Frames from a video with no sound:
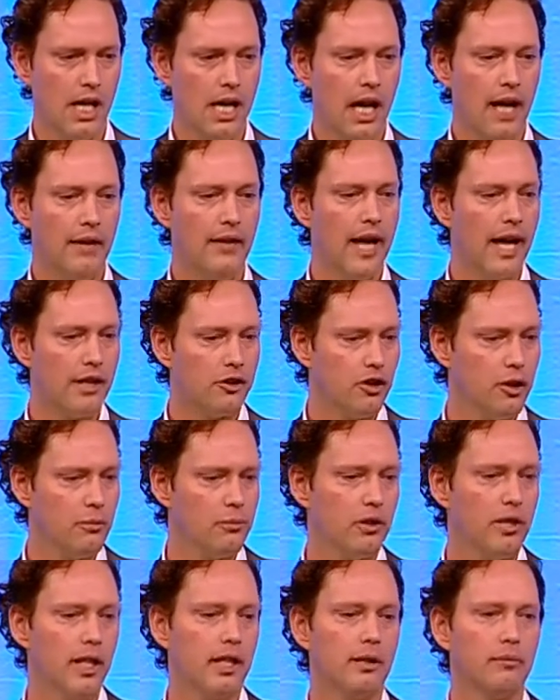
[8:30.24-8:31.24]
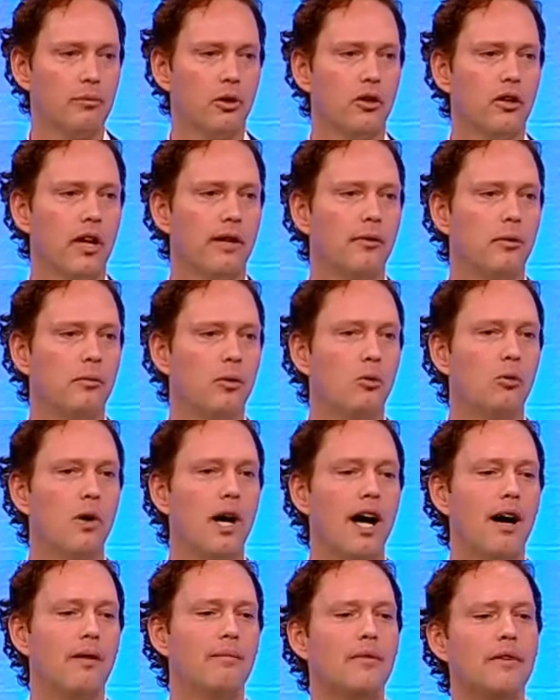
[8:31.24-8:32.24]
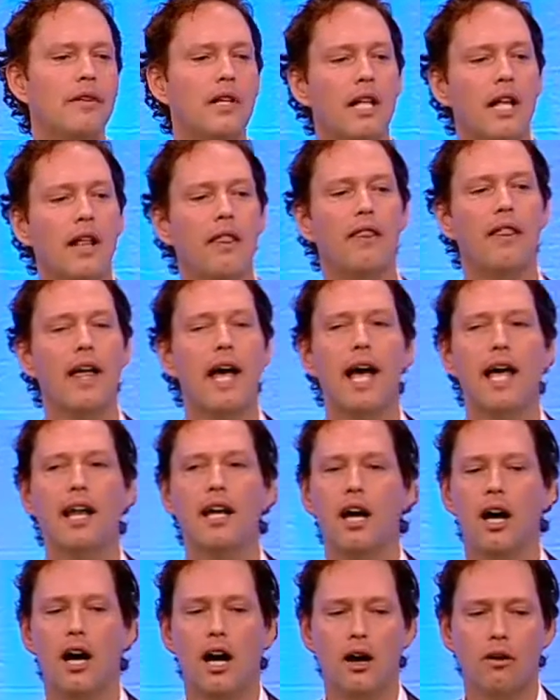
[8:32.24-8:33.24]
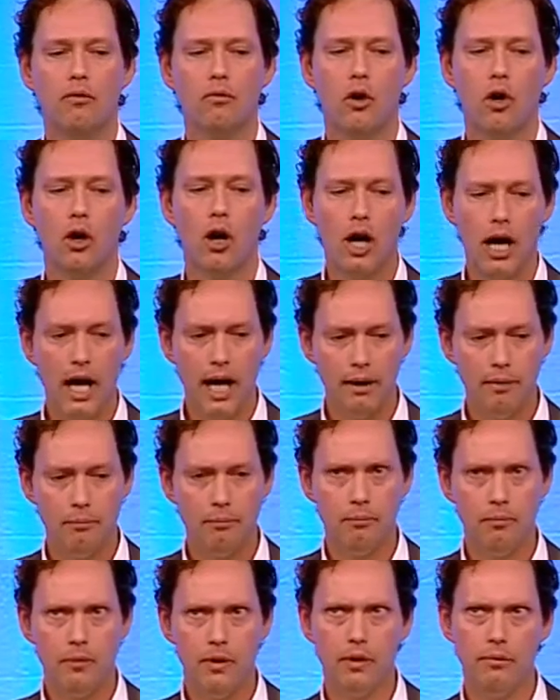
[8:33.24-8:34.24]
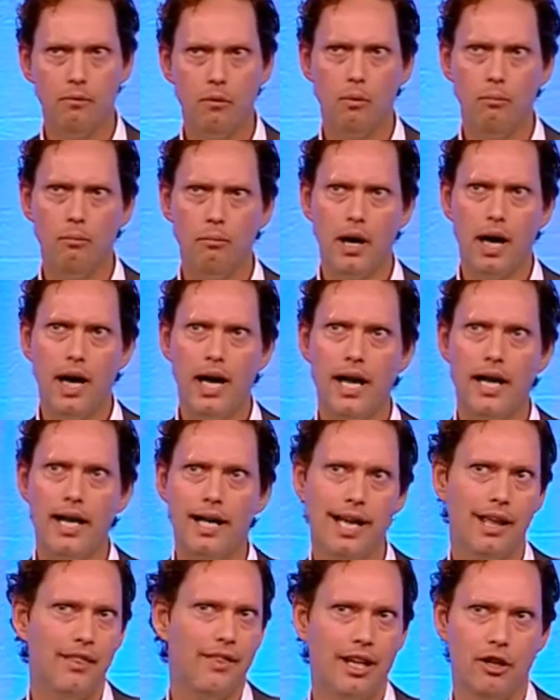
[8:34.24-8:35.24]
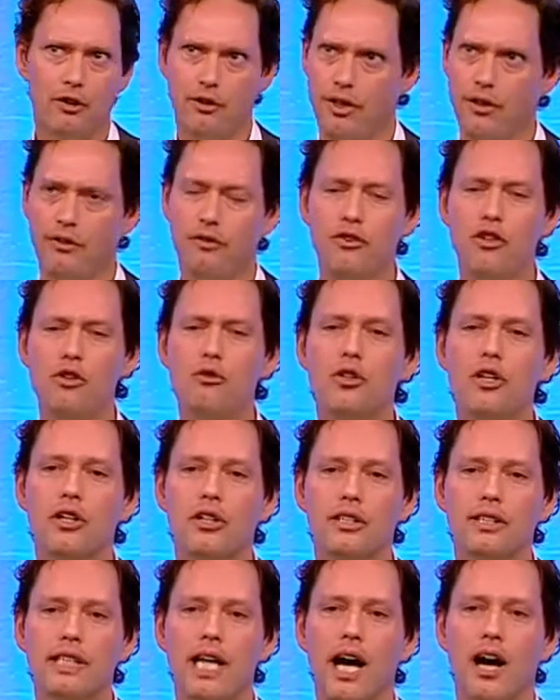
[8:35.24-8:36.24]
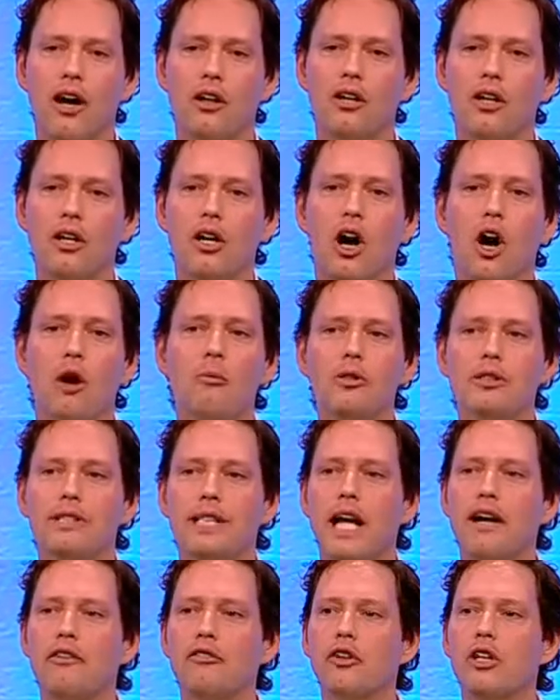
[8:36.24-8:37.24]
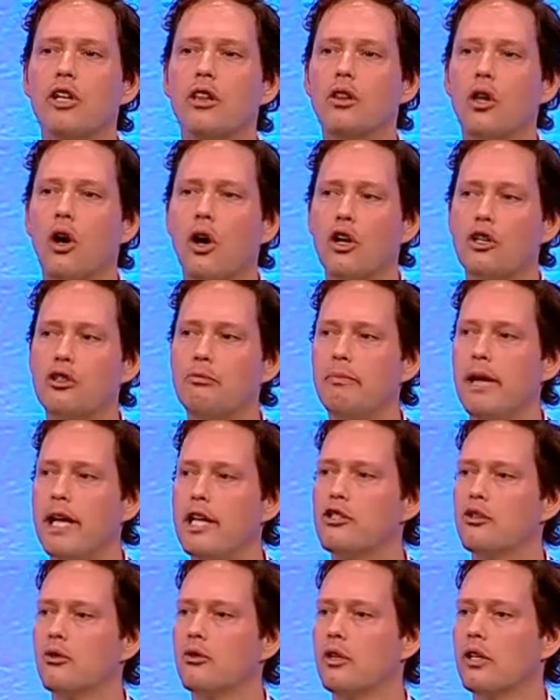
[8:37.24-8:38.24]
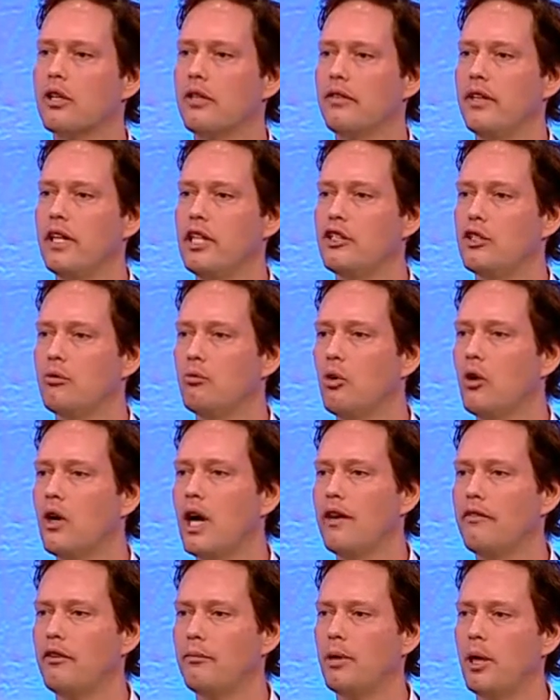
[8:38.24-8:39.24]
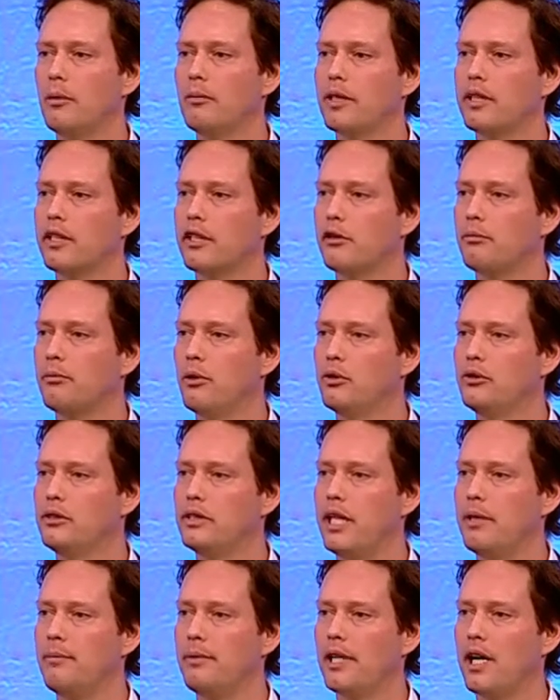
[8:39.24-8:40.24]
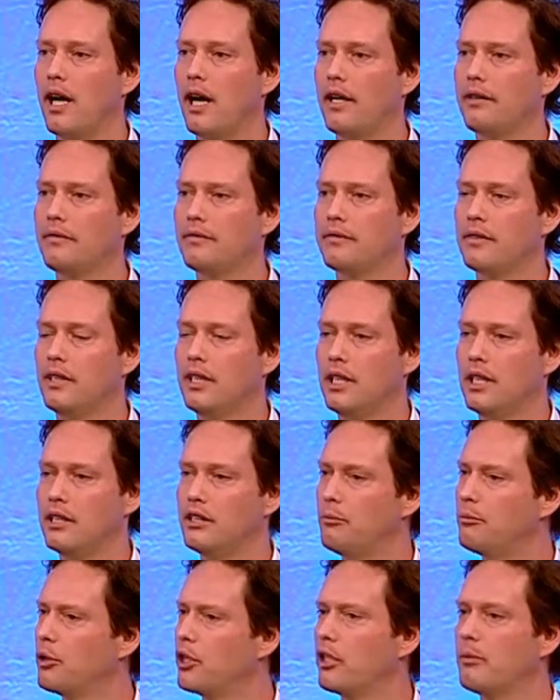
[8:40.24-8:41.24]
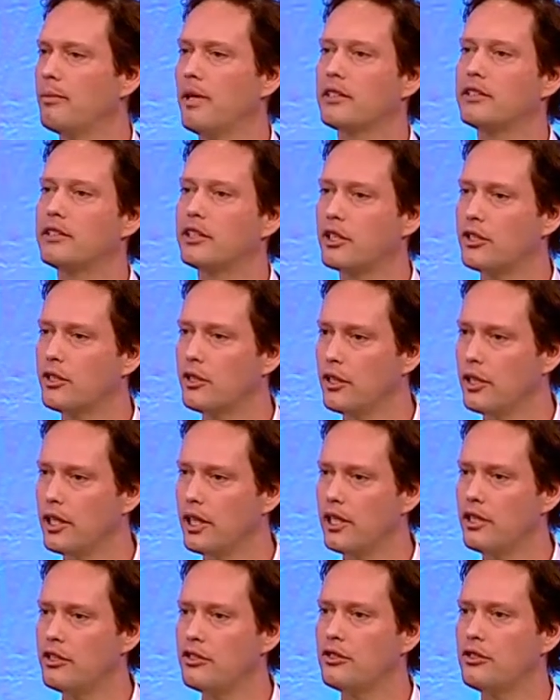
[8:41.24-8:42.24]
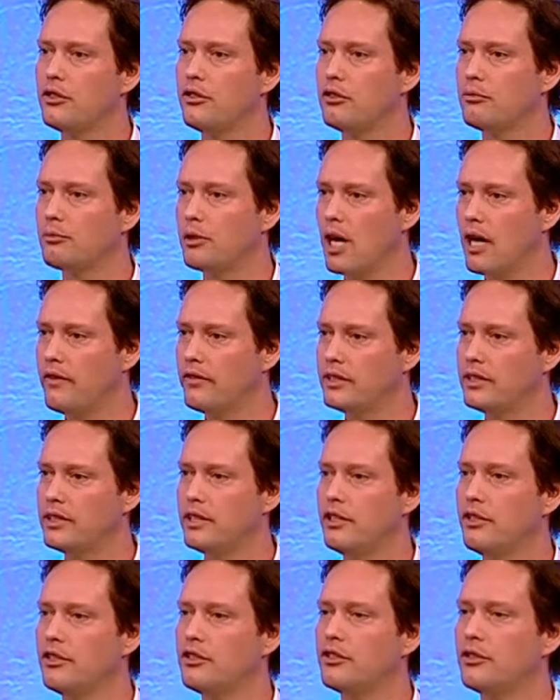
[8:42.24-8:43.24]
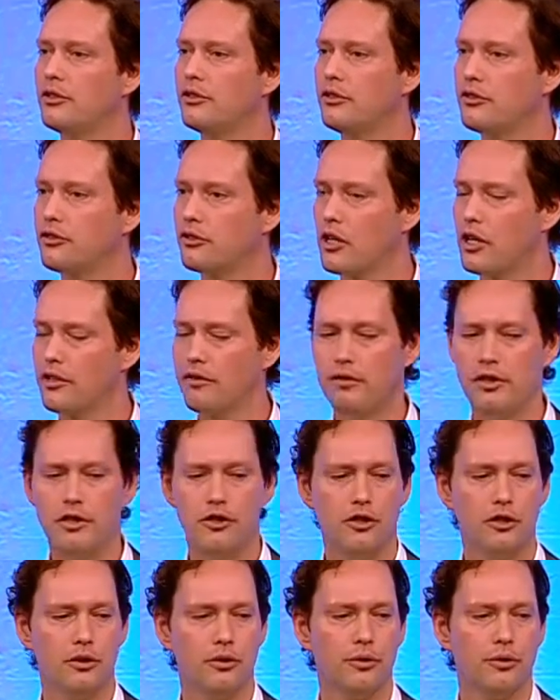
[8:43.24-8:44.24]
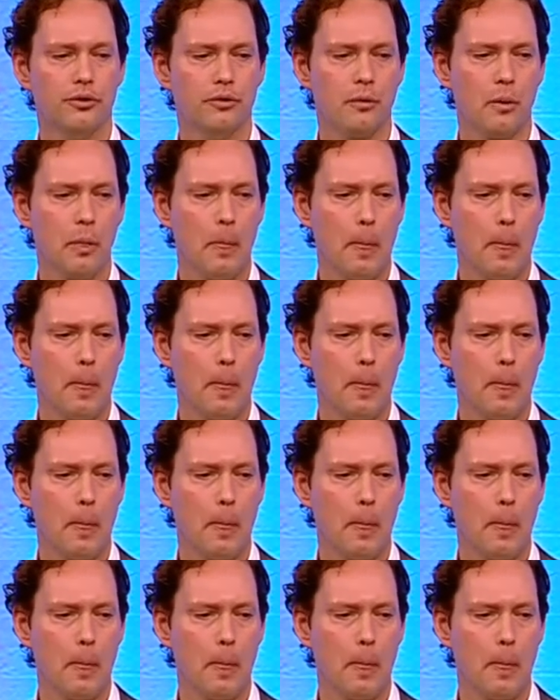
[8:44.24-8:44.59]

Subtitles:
And they actually predict at Programmable Web that by, I think, a few years out, almost every large major organization will have a public exposed API. So it brings about security issues, privacy issues, trust issues.